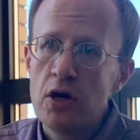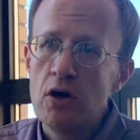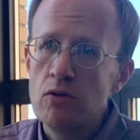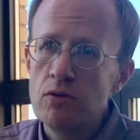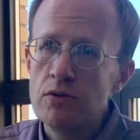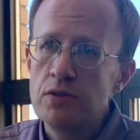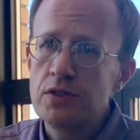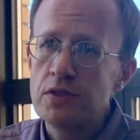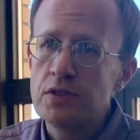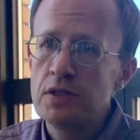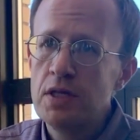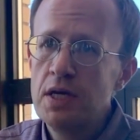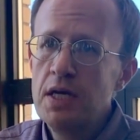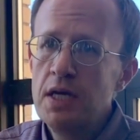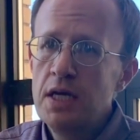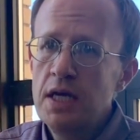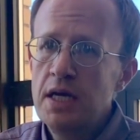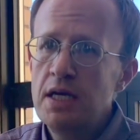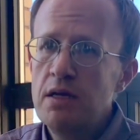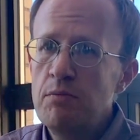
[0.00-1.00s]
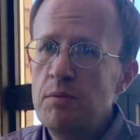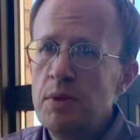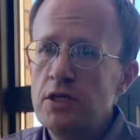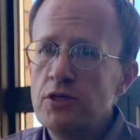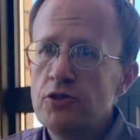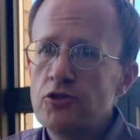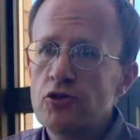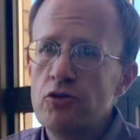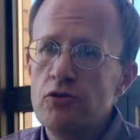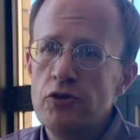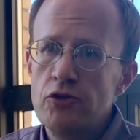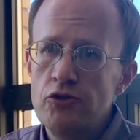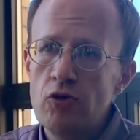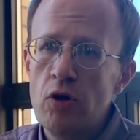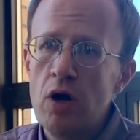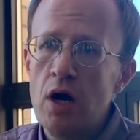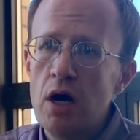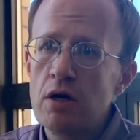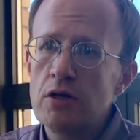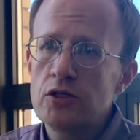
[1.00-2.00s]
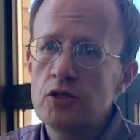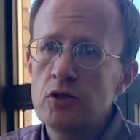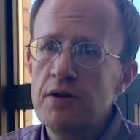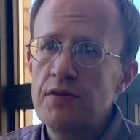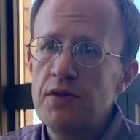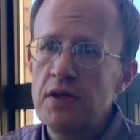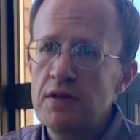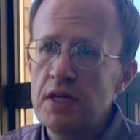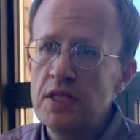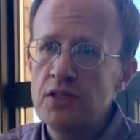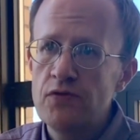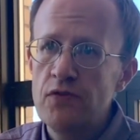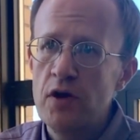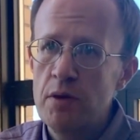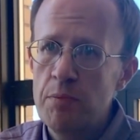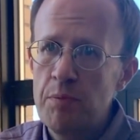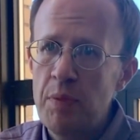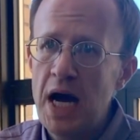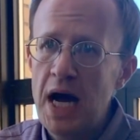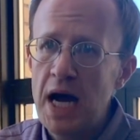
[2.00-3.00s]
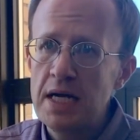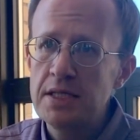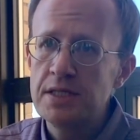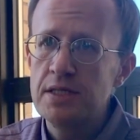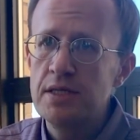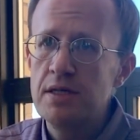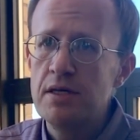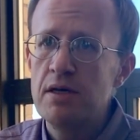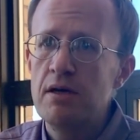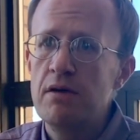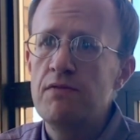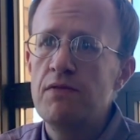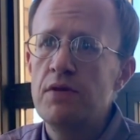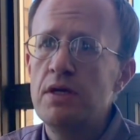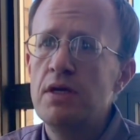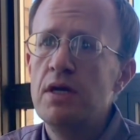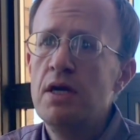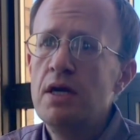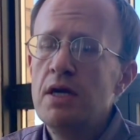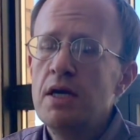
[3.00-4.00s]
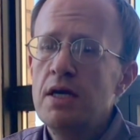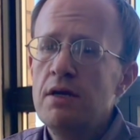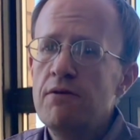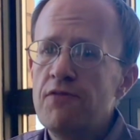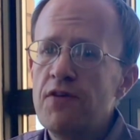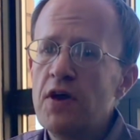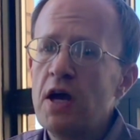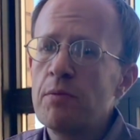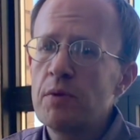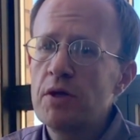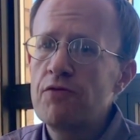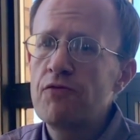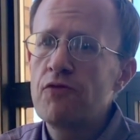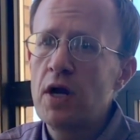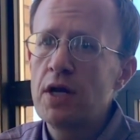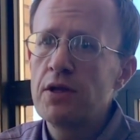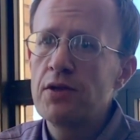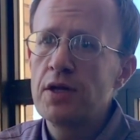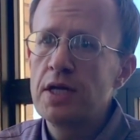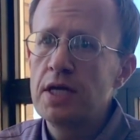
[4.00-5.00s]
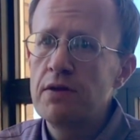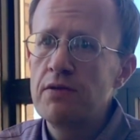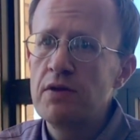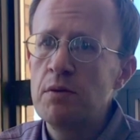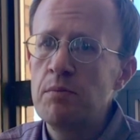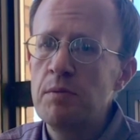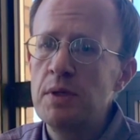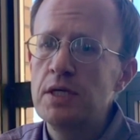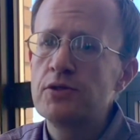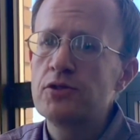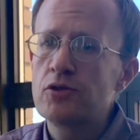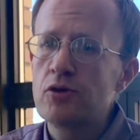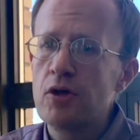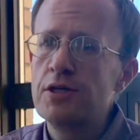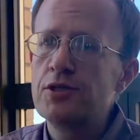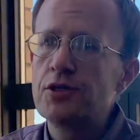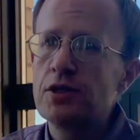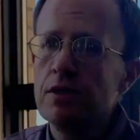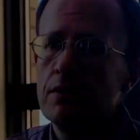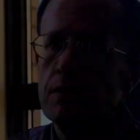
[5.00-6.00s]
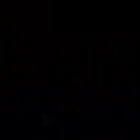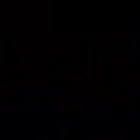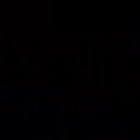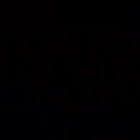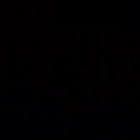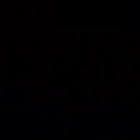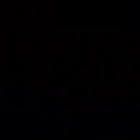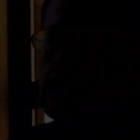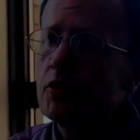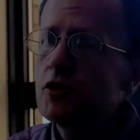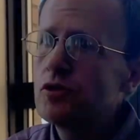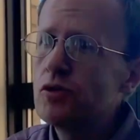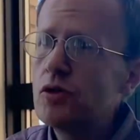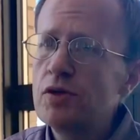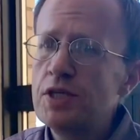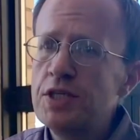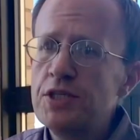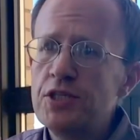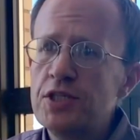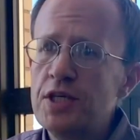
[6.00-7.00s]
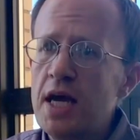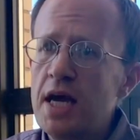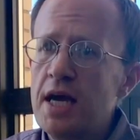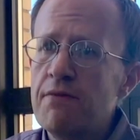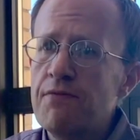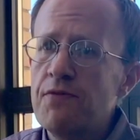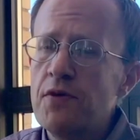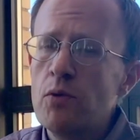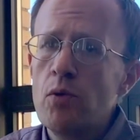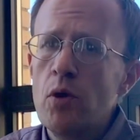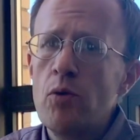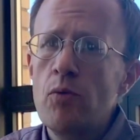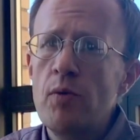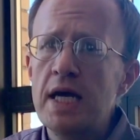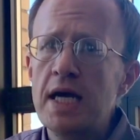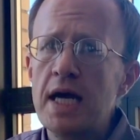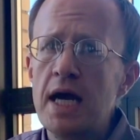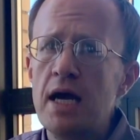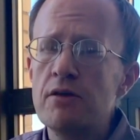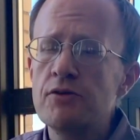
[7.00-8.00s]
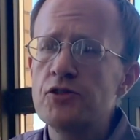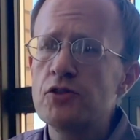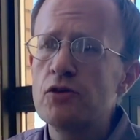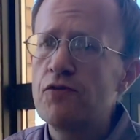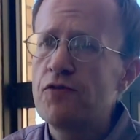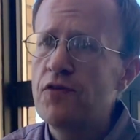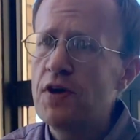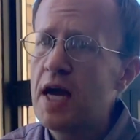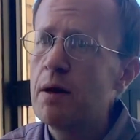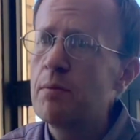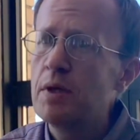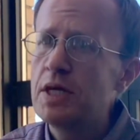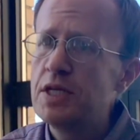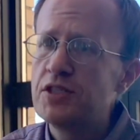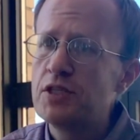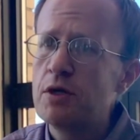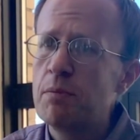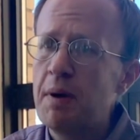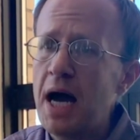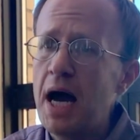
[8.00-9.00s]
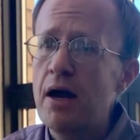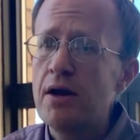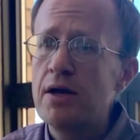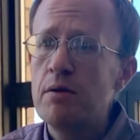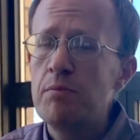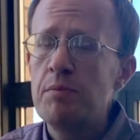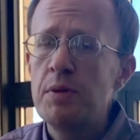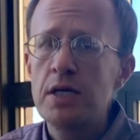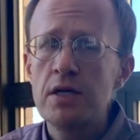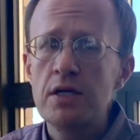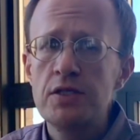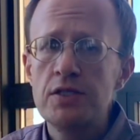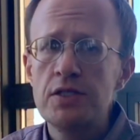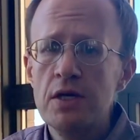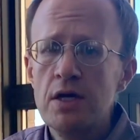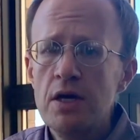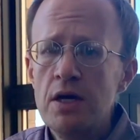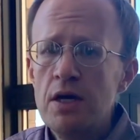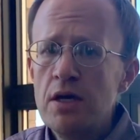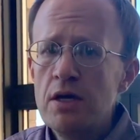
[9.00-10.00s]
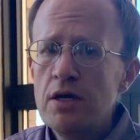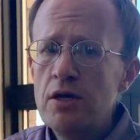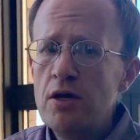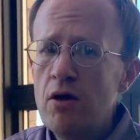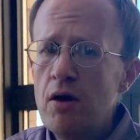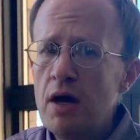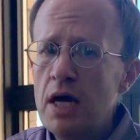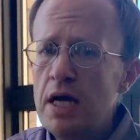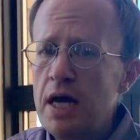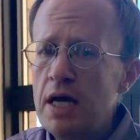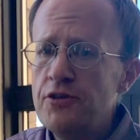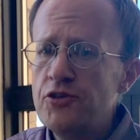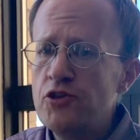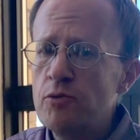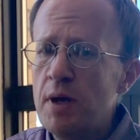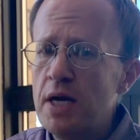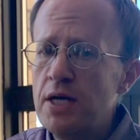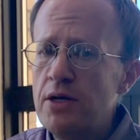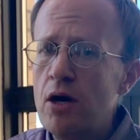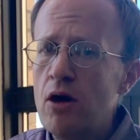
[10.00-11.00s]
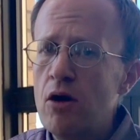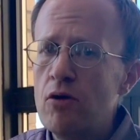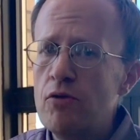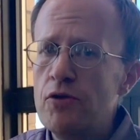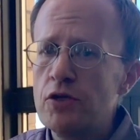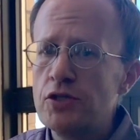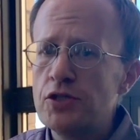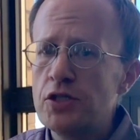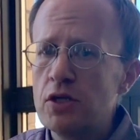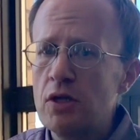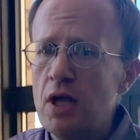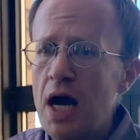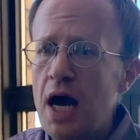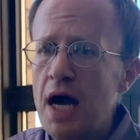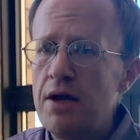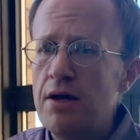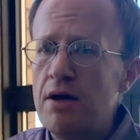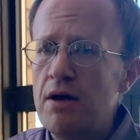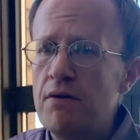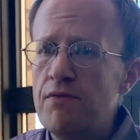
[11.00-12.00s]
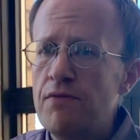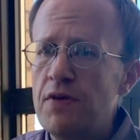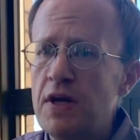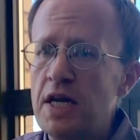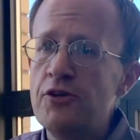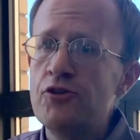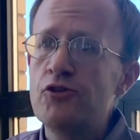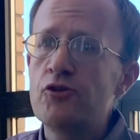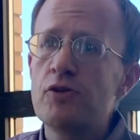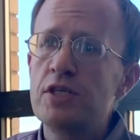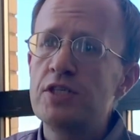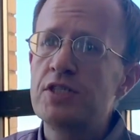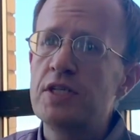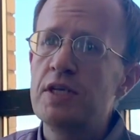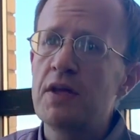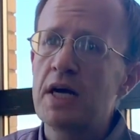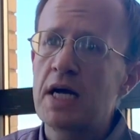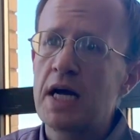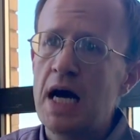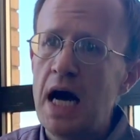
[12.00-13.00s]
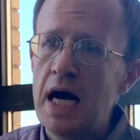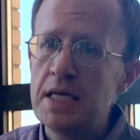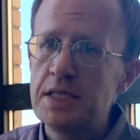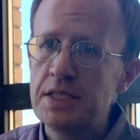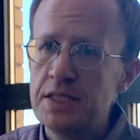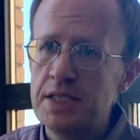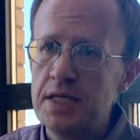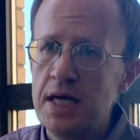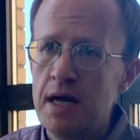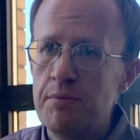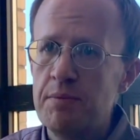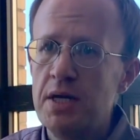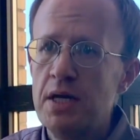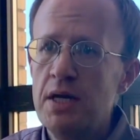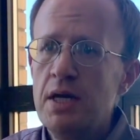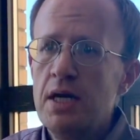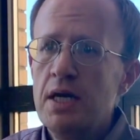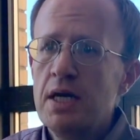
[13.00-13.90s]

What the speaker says: dose and administer the drug. So I think that's very positive and family friendly in the administration. It's absolutely safe. And when we counsel families about it, because, you know, as you may know, there's a lot of interest in the concept.